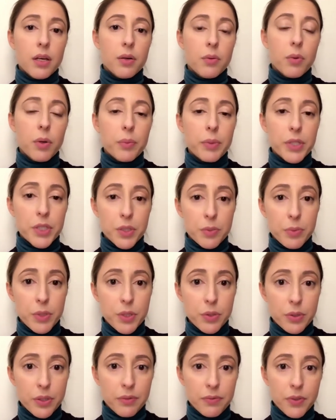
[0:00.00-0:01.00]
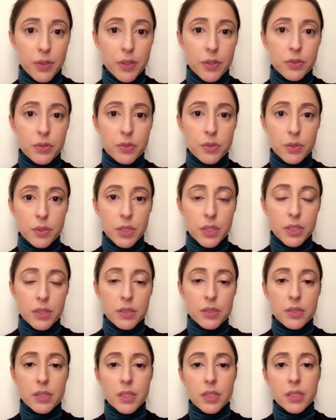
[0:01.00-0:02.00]
what we should be doing for our
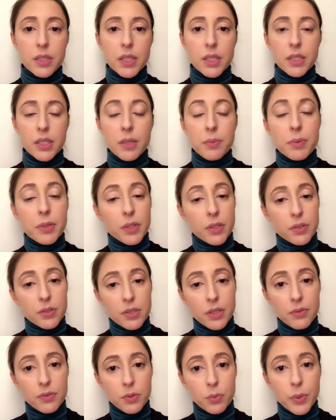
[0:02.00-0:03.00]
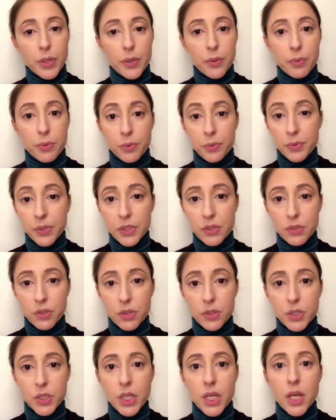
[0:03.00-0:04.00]
students and keeping ourselves aware through
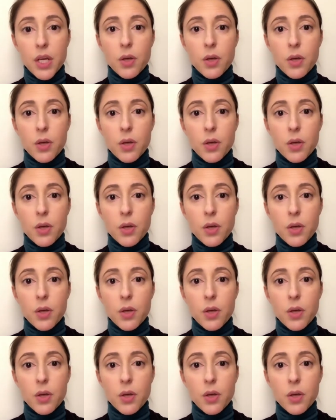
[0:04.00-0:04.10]
research,